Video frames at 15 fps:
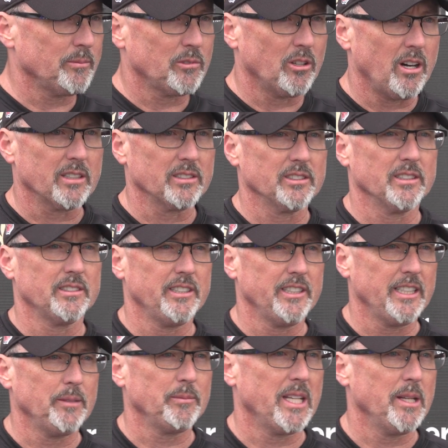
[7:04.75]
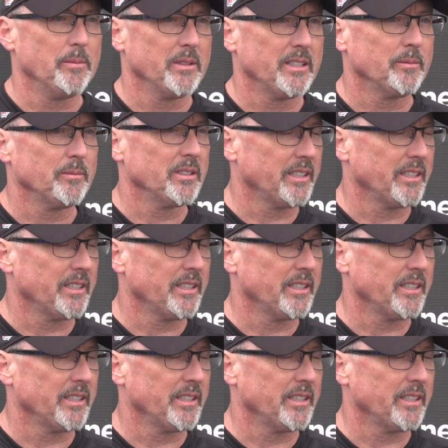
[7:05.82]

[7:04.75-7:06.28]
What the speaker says: talking to the team, keeping them